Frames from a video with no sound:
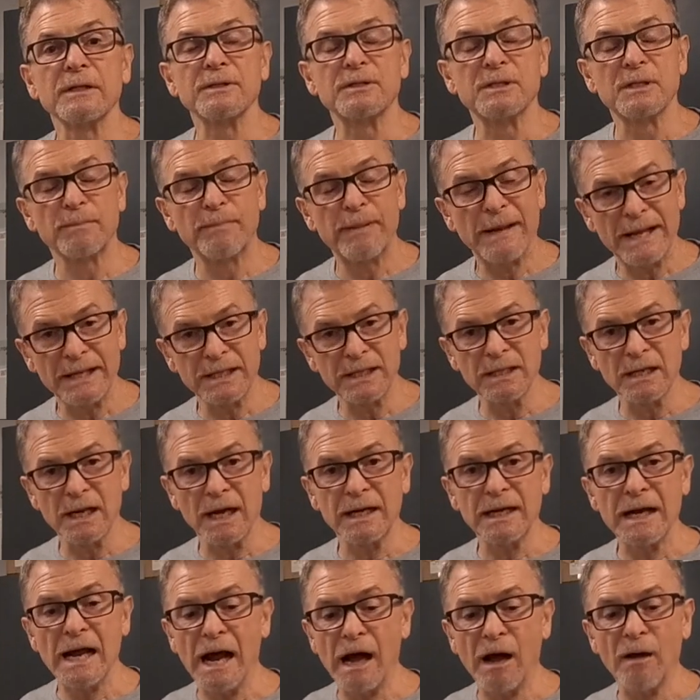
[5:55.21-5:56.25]
depending
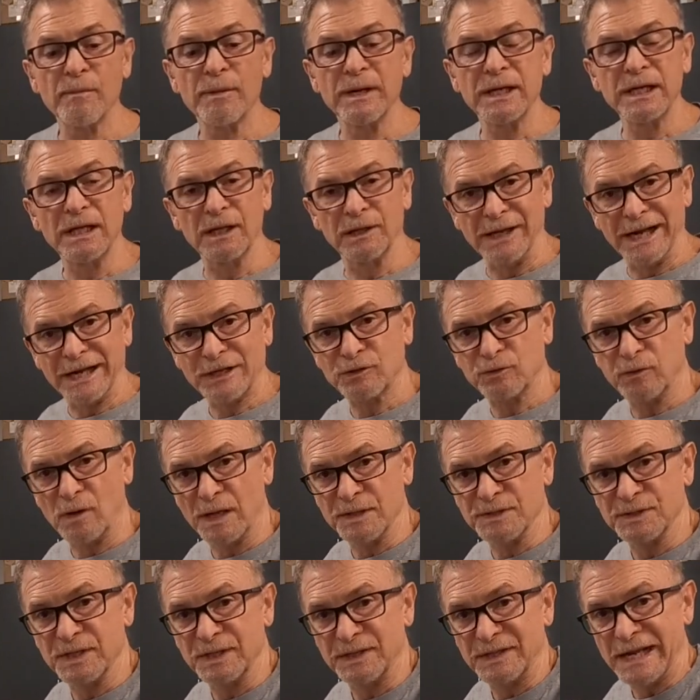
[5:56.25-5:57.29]
on how many
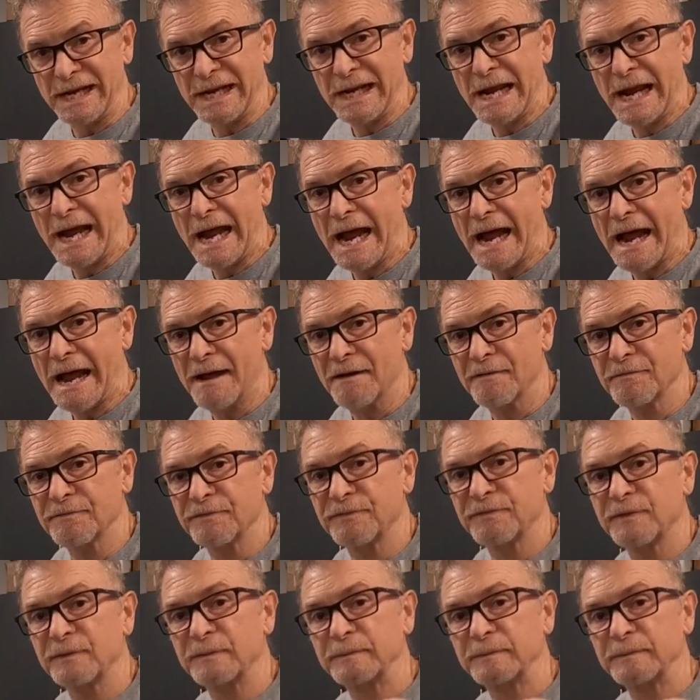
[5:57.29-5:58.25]
electrons that they have